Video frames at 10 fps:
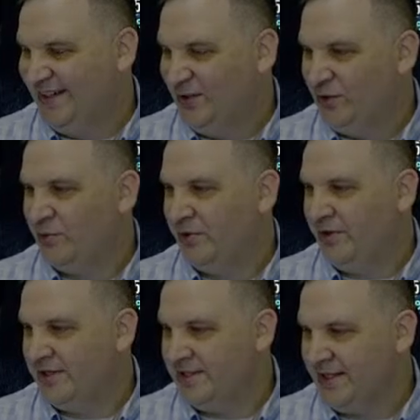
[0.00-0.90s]
Loquitter
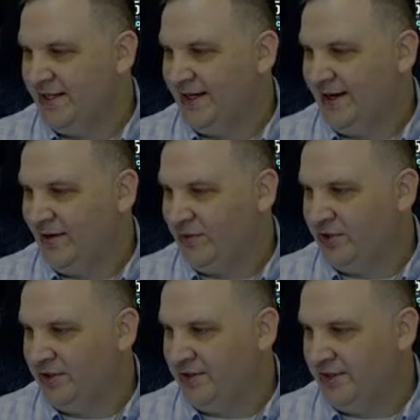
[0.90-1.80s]
doesn't get how
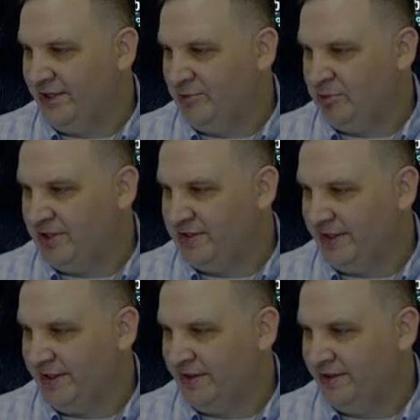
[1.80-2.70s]
good the EP
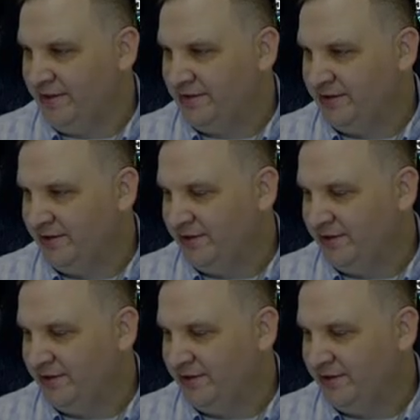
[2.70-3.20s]
Zeta is